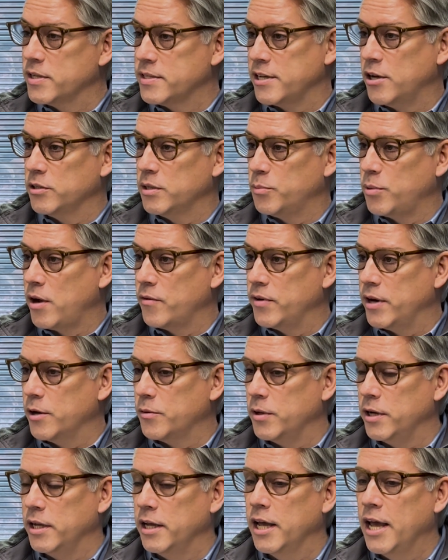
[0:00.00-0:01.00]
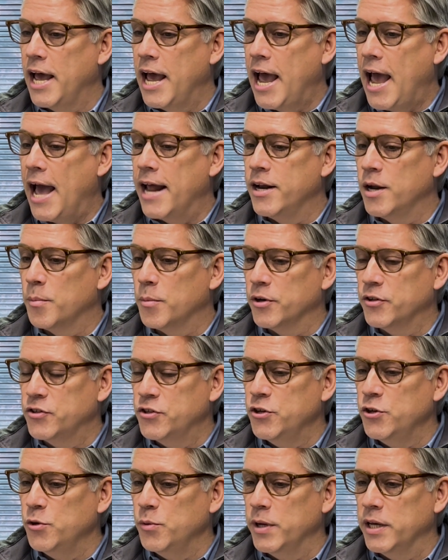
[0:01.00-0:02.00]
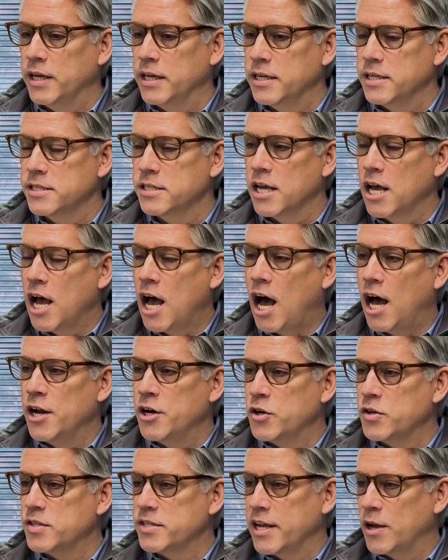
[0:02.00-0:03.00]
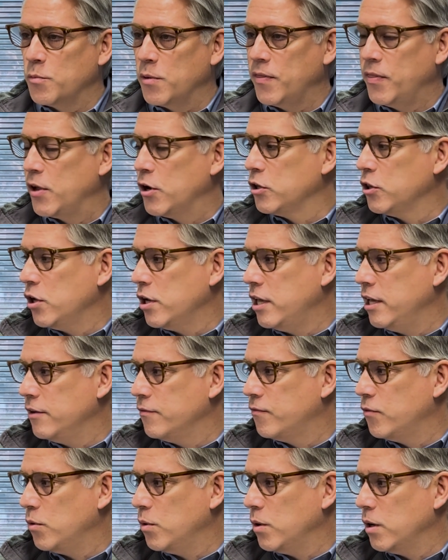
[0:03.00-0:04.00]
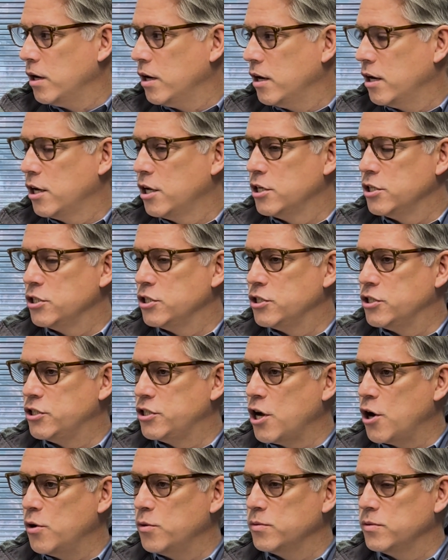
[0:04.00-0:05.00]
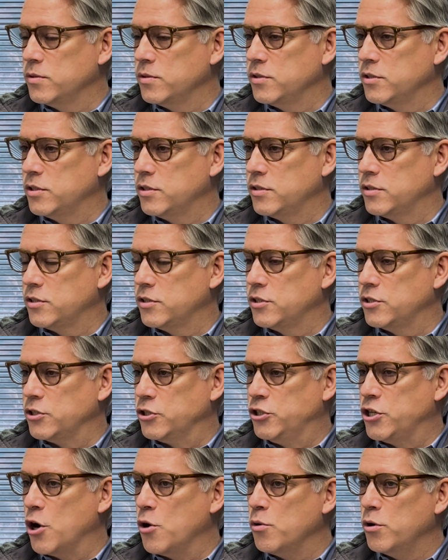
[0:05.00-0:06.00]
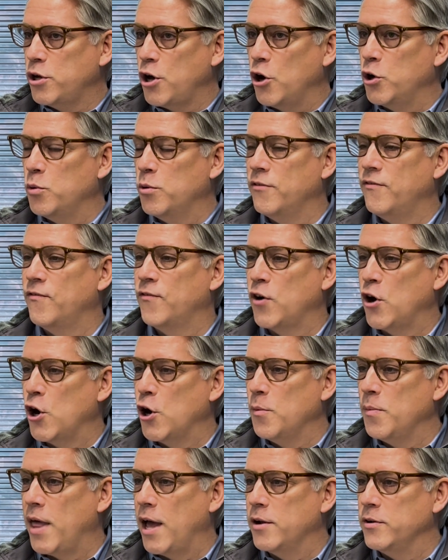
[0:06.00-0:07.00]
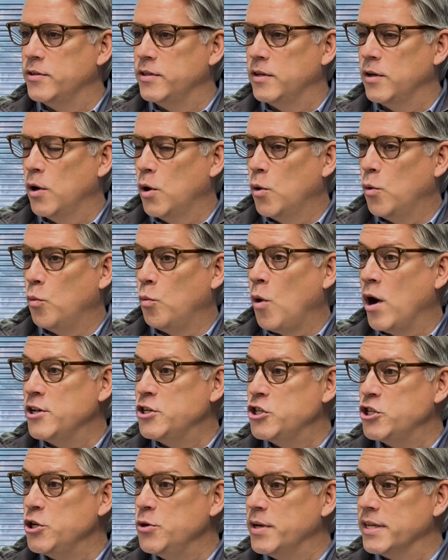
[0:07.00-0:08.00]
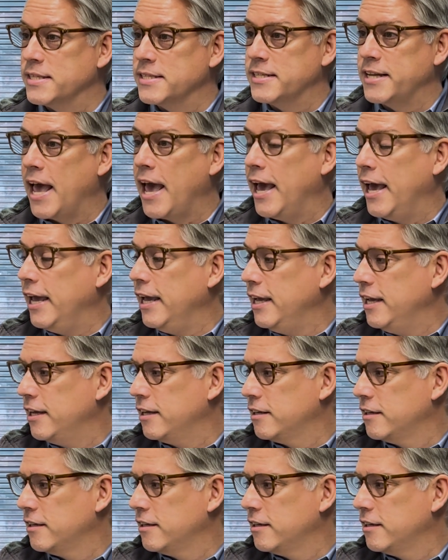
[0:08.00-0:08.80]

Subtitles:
to sell to private equity. And number 2 is understand what they're looking for. Don't go to a firm that wants you to stay.